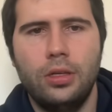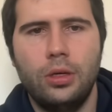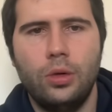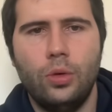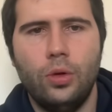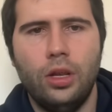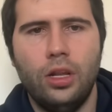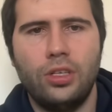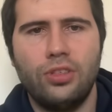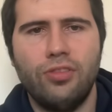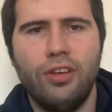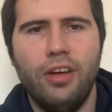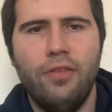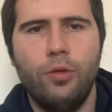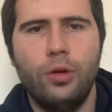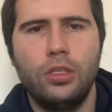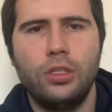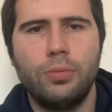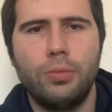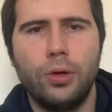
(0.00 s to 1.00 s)
Queen h5.
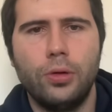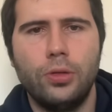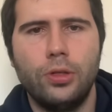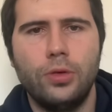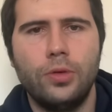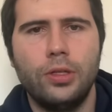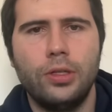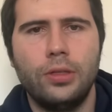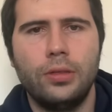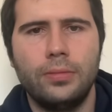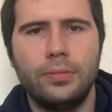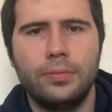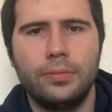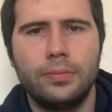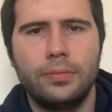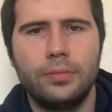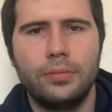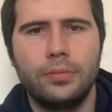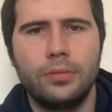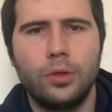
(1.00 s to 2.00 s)
What is bro doing?
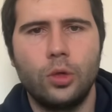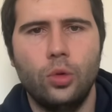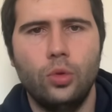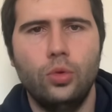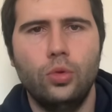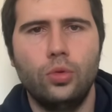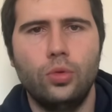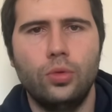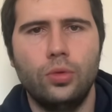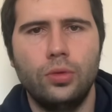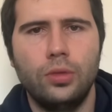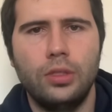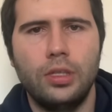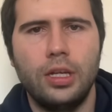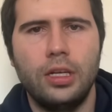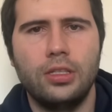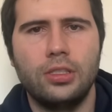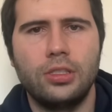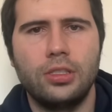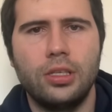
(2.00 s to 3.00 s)
Ooh,
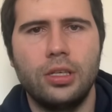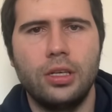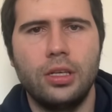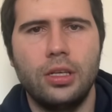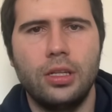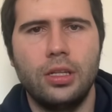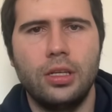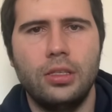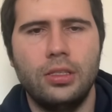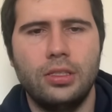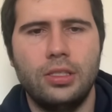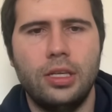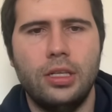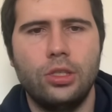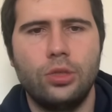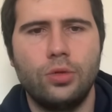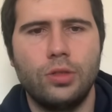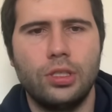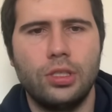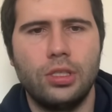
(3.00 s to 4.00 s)
that is
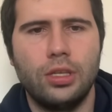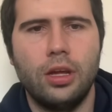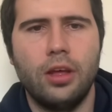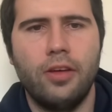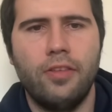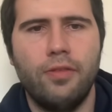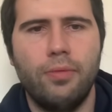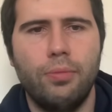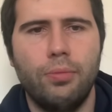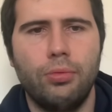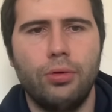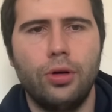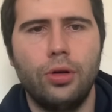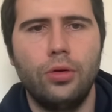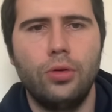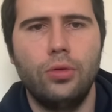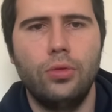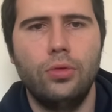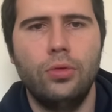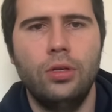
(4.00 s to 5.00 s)
dangerous stuff.
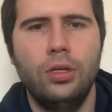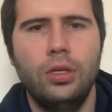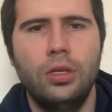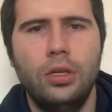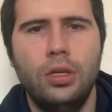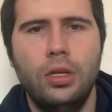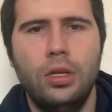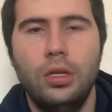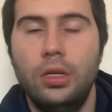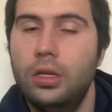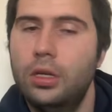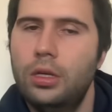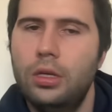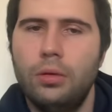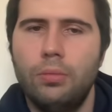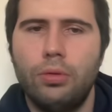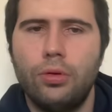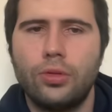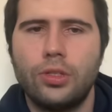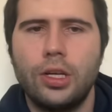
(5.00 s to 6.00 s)
Bro's
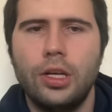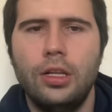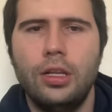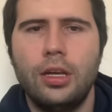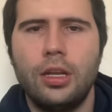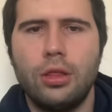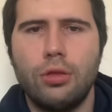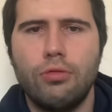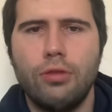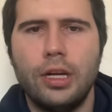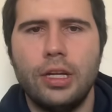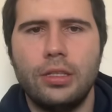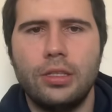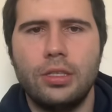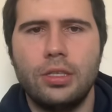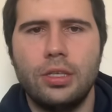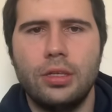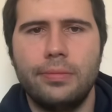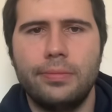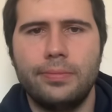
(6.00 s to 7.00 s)
got a lot of
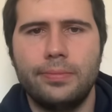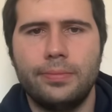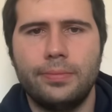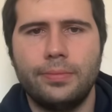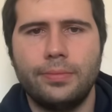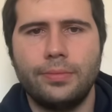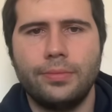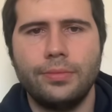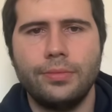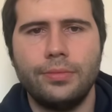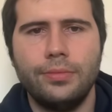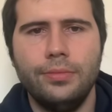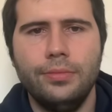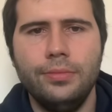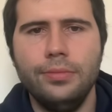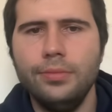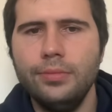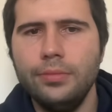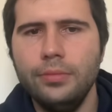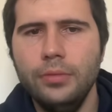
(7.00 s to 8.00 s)
threats.
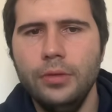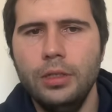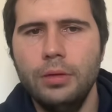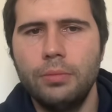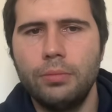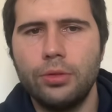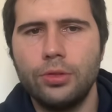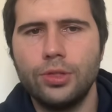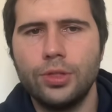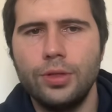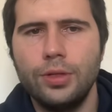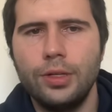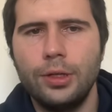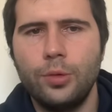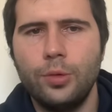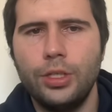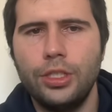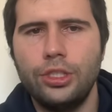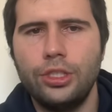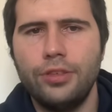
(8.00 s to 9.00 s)
Bro's threatening
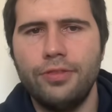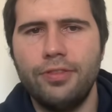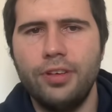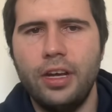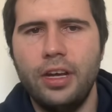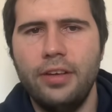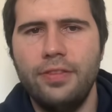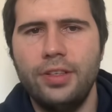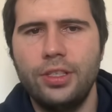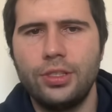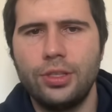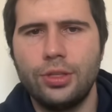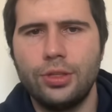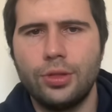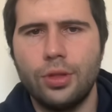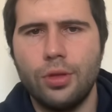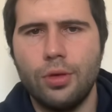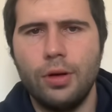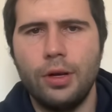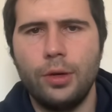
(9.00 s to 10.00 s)
queen g5. He's
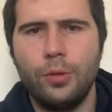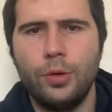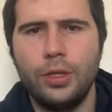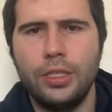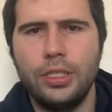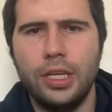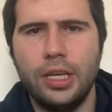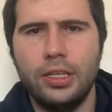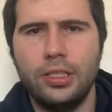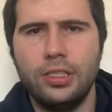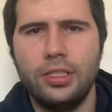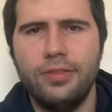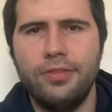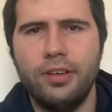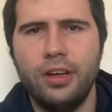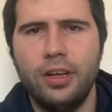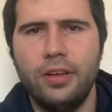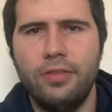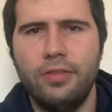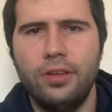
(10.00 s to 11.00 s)
also threatening queen takes
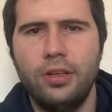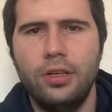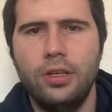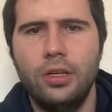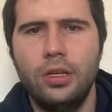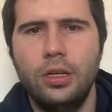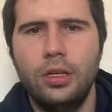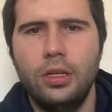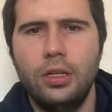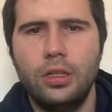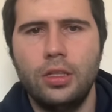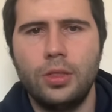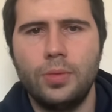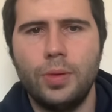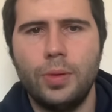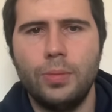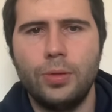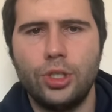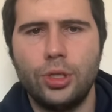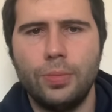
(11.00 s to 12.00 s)
c5. Let's
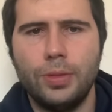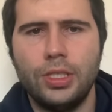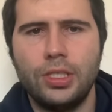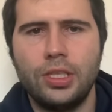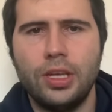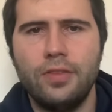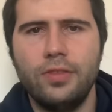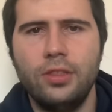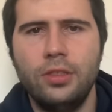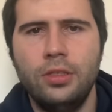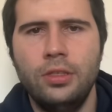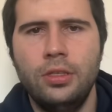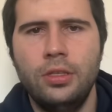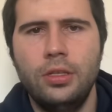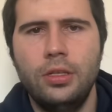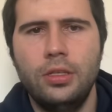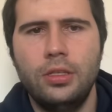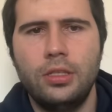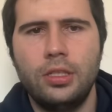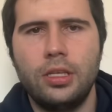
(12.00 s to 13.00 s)
play bishop e7
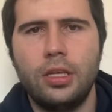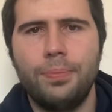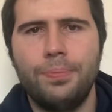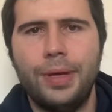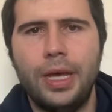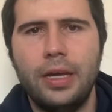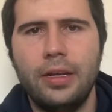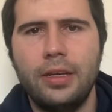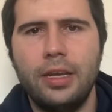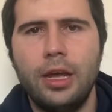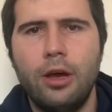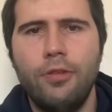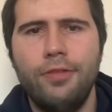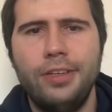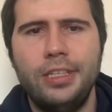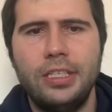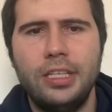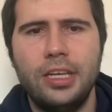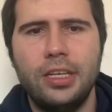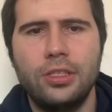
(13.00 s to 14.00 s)
to get back. Now if
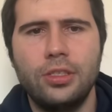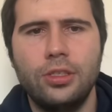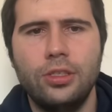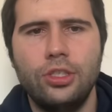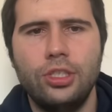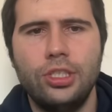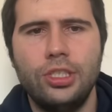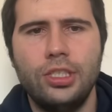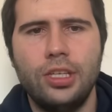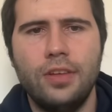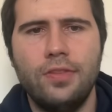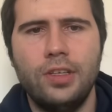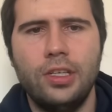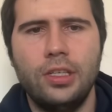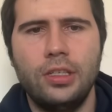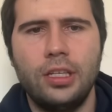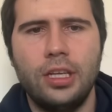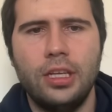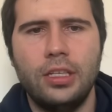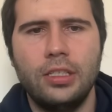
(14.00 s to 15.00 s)
he takes on g7
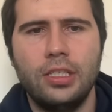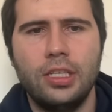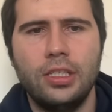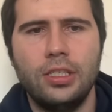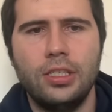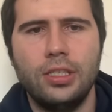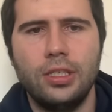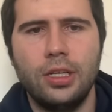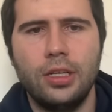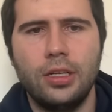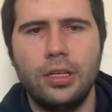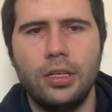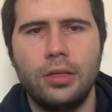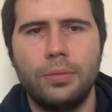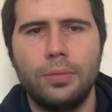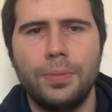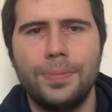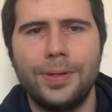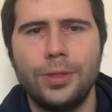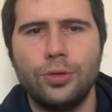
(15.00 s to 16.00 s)
and king takes, he's not getting a
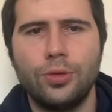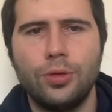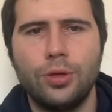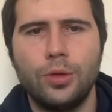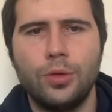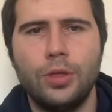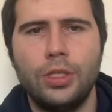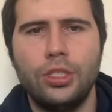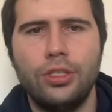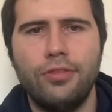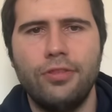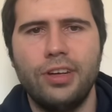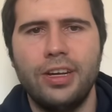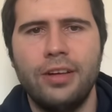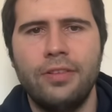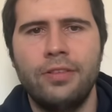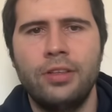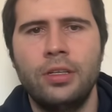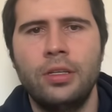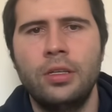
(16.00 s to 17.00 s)
perpetual with queen
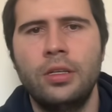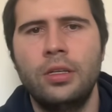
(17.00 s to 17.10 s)
g5.